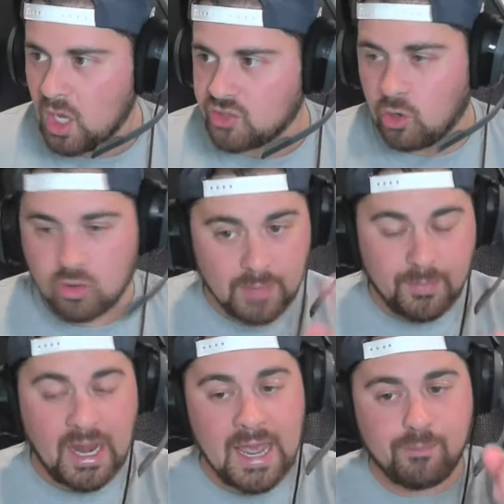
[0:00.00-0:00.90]
So keep
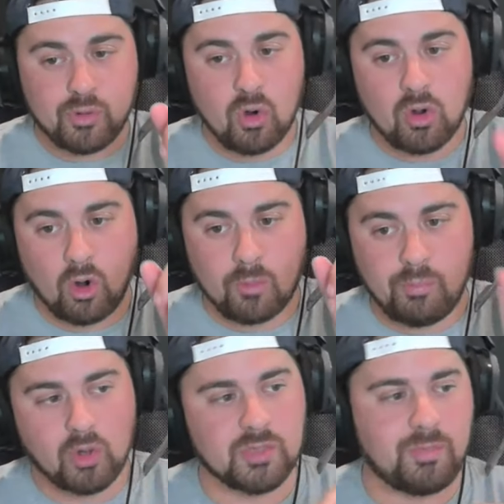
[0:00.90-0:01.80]
an eye on Prokhor
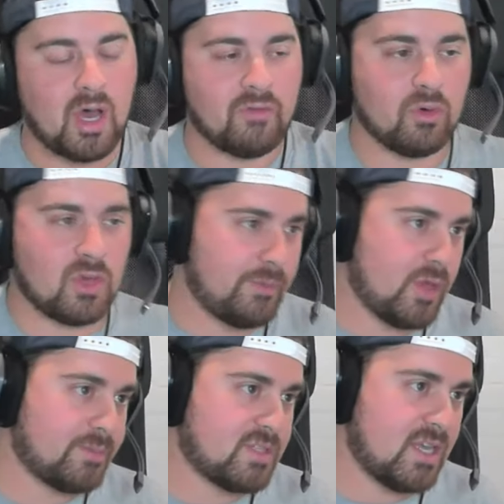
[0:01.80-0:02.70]
Poltapov. We'll keep
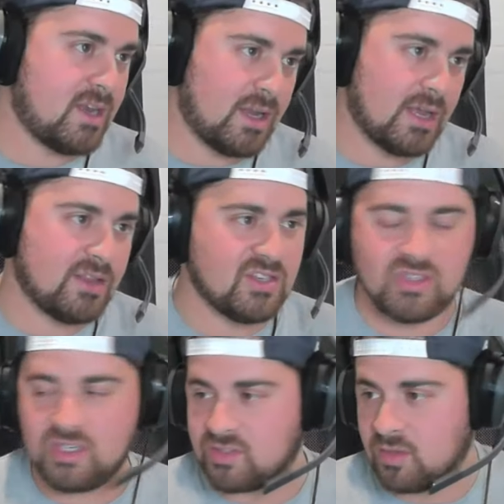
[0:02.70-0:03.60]
you updated on his
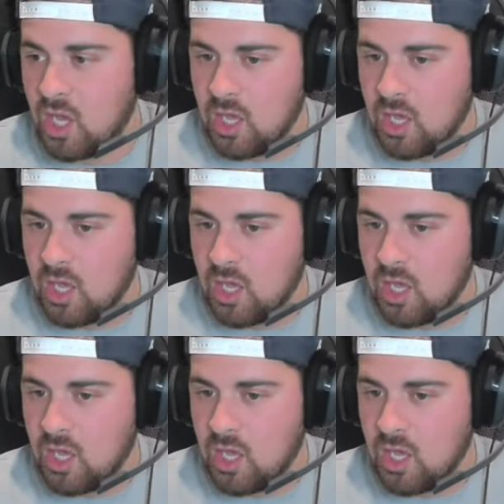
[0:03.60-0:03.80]
season.